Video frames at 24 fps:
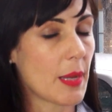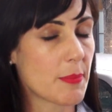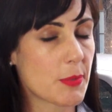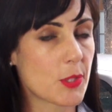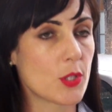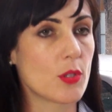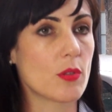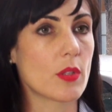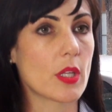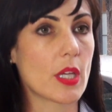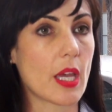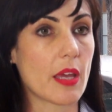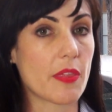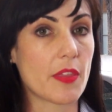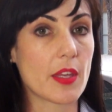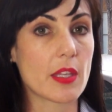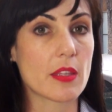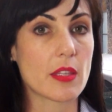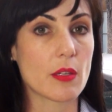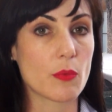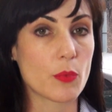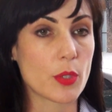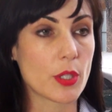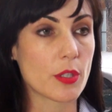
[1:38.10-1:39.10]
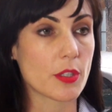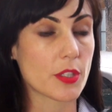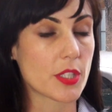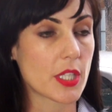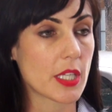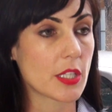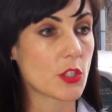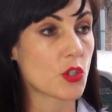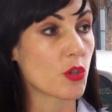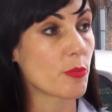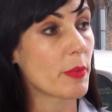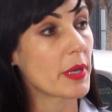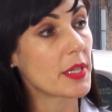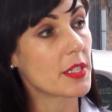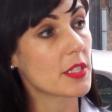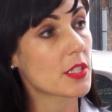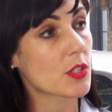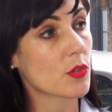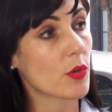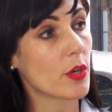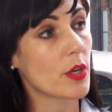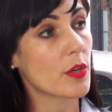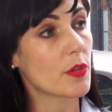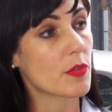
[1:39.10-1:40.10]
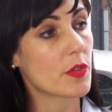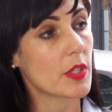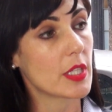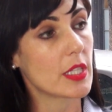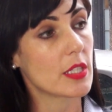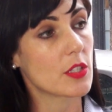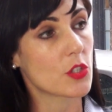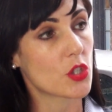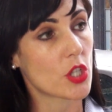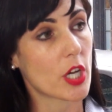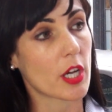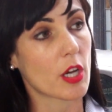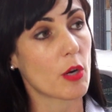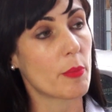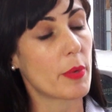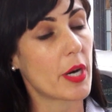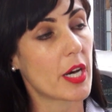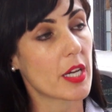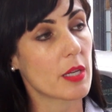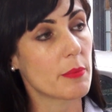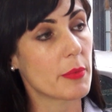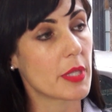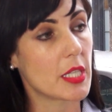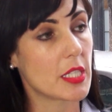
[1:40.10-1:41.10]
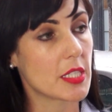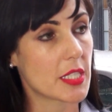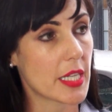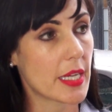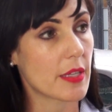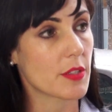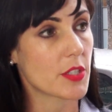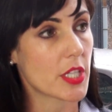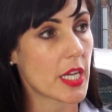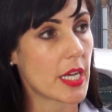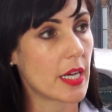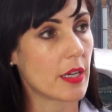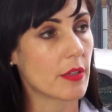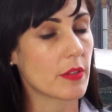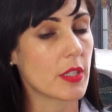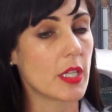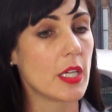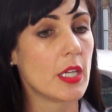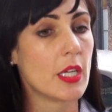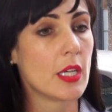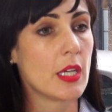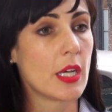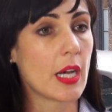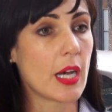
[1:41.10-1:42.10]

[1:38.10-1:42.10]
Absolutely. I think that we are seeing tremendous growth in Shockoe Bottom and in downtown.